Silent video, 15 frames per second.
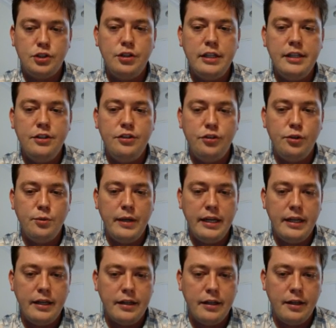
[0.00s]
lead to
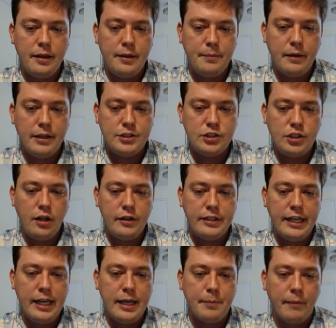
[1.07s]
a
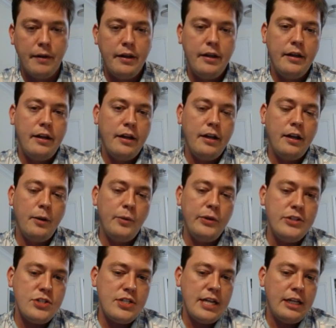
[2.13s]
solid game. We
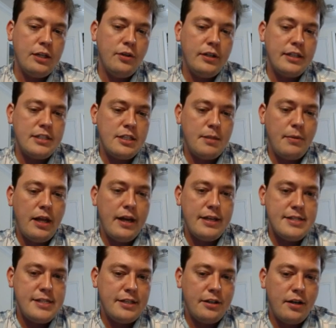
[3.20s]
can just take a look at some
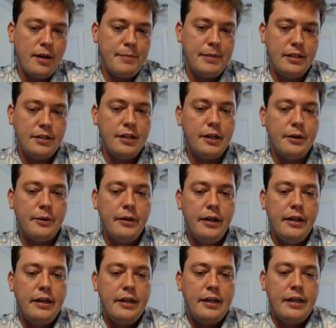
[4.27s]
lines here. I mean,
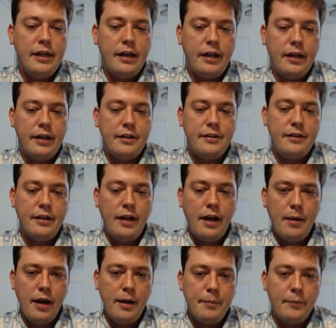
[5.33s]

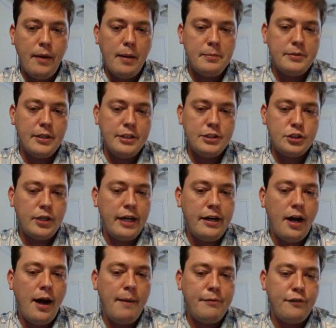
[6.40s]
I'm gonna try
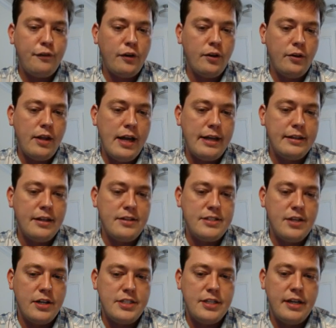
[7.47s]
to opt for a line
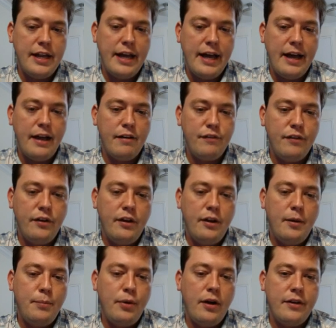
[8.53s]
that doesn't have
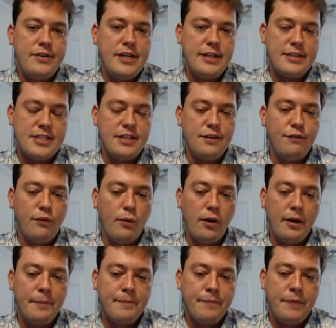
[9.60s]
pawn takes c4.